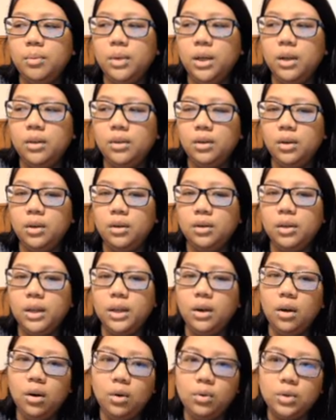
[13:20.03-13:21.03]
and they're like,
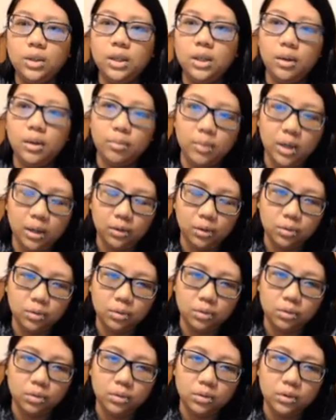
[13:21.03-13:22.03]
oh shit, I'm not
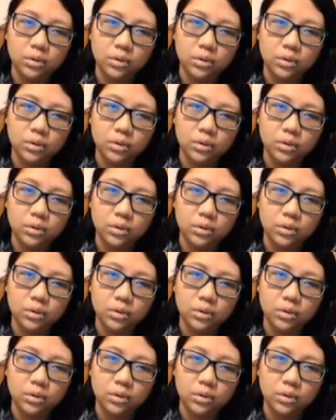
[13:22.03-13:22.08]
local,